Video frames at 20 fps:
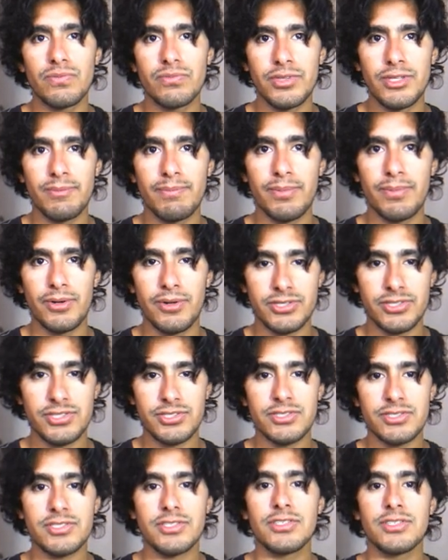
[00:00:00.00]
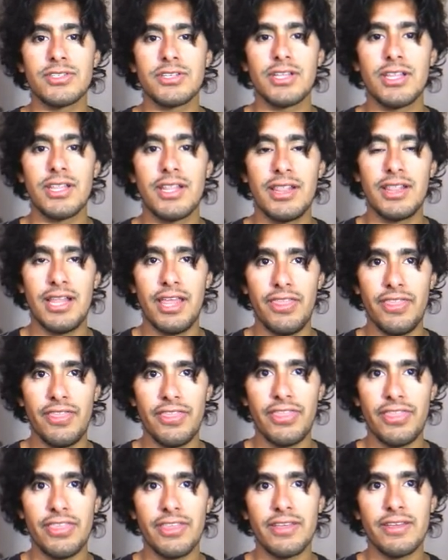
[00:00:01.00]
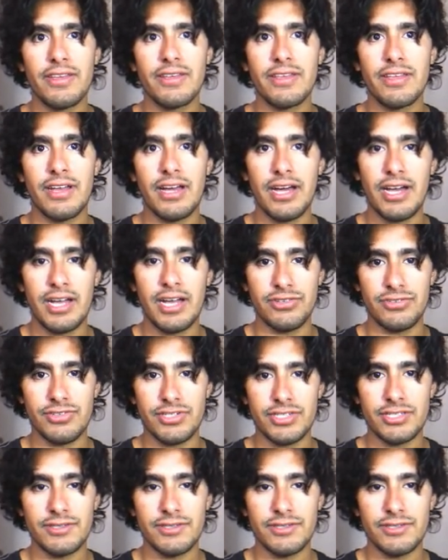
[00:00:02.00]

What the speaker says: the post length 100.